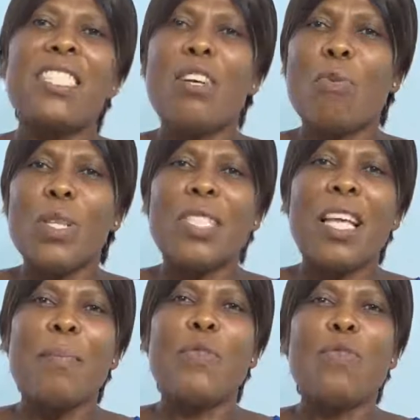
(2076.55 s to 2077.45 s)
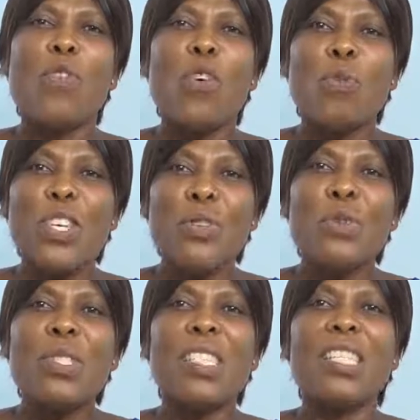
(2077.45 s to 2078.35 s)
the water before we
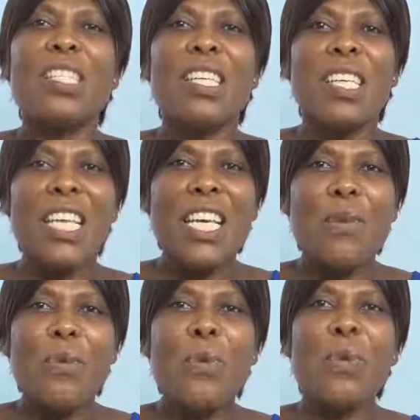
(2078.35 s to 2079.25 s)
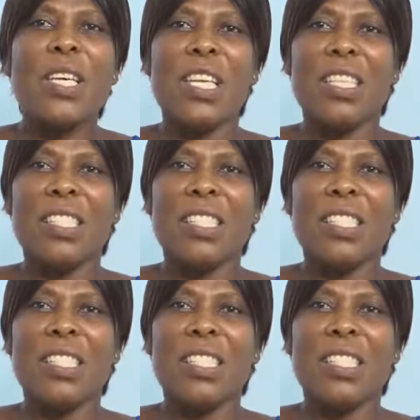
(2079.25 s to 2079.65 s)
use it in cooking.